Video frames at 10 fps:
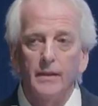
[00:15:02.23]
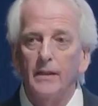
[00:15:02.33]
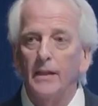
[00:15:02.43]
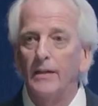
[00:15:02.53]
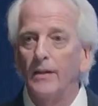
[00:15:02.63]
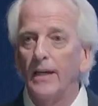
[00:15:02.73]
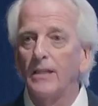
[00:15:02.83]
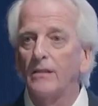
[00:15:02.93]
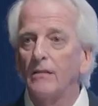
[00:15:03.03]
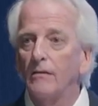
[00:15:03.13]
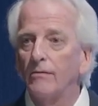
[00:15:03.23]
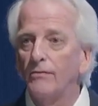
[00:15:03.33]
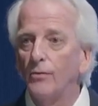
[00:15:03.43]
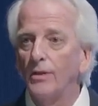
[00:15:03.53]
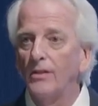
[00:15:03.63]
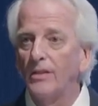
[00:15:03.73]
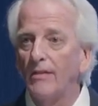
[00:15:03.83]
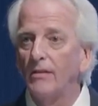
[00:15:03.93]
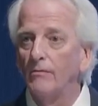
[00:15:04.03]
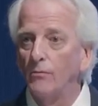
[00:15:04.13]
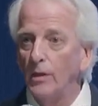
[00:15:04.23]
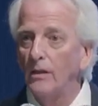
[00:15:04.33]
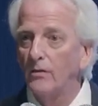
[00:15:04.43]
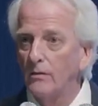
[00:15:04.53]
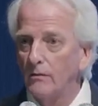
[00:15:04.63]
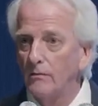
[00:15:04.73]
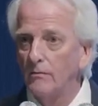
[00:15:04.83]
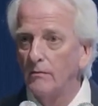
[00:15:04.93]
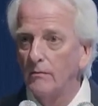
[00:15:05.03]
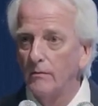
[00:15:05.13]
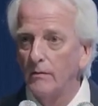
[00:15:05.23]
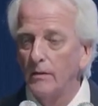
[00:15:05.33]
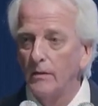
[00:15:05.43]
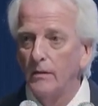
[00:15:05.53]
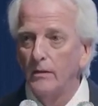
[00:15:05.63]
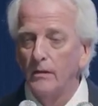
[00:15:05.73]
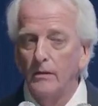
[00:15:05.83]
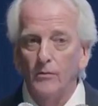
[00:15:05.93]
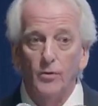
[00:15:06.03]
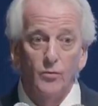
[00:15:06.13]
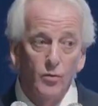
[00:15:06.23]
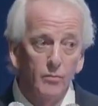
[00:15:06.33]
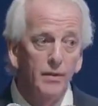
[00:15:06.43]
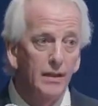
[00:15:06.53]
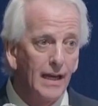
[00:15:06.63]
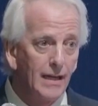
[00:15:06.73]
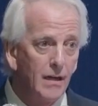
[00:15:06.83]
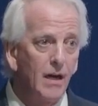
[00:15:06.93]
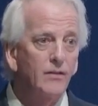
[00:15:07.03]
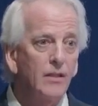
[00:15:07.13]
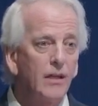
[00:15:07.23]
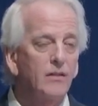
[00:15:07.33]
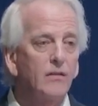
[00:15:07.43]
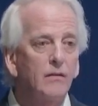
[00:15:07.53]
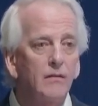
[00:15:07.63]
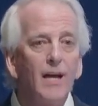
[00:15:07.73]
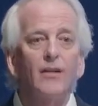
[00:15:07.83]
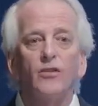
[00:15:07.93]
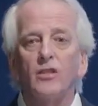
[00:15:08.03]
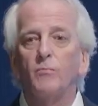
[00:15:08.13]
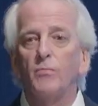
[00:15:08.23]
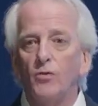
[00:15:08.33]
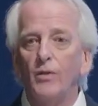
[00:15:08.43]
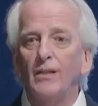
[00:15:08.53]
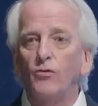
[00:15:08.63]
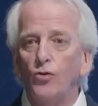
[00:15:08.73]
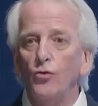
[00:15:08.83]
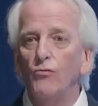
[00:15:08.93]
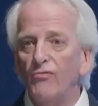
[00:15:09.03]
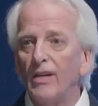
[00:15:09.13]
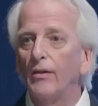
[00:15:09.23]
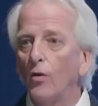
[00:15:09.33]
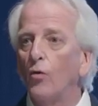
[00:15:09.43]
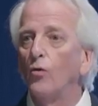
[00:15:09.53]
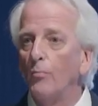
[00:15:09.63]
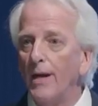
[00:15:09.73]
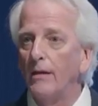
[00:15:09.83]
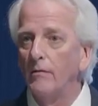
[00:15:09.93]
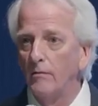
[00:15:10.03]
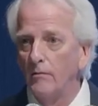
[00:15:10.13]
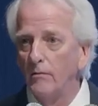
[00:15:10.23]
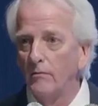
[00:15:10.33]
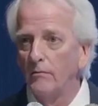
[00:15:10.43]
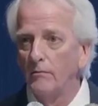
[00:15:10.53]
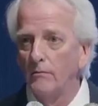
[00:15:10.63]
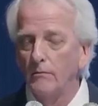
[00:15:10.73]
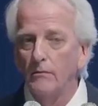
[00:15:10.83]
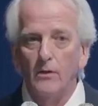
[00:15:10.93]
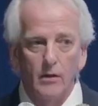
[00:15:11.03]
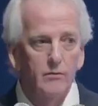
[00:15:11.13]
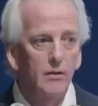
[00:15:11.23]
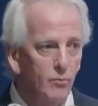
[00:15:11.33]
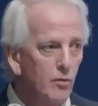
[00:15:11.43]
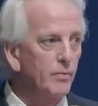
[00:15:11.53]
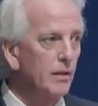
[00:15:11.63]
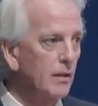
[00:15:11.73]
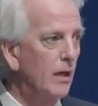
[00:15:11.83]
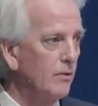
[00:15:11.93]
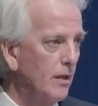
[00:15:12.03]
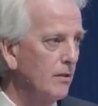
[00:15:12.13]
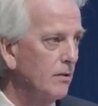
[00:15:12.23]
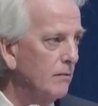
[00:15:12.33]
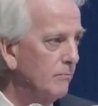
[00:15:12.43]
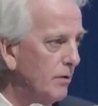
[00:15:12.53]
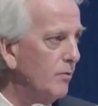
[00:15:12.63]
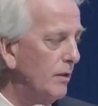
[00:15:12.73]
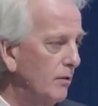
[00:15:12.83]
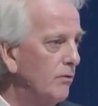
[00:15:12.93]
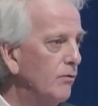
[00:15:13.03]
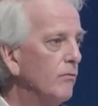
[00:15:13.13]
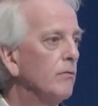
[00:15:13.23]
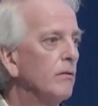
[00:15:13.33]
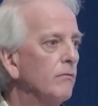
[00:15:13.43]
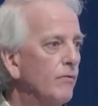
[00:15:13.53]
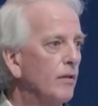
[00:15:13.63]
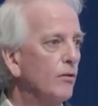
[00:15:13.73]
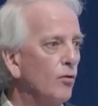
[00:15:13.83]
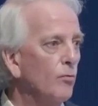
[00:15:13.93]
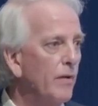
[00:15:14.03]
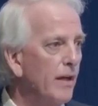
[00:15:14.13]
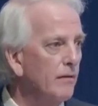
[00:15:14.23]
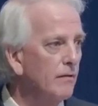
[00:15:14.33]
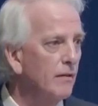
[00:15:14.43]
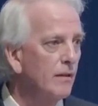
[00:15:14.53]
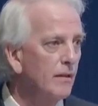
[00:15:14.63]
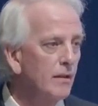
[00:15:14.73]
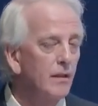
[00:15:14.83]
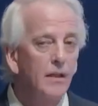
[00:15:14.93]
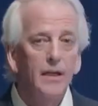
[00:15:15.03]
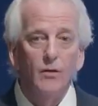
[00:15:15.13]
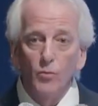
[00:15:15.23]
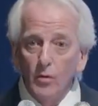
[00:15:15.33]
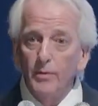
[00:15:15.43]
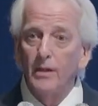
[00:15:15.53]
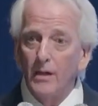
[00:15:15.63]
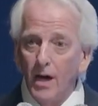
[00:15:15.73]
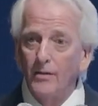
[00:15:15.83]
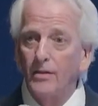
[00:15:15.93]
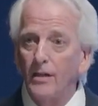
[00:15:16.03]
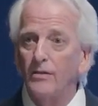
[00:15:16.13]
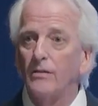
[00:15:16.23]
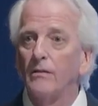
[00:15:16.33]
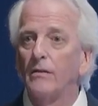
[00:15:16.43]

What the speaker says: in the next 47 weeks, which will be a contest not just between two very old men, though it will be a contest between two very old men. It will be a contest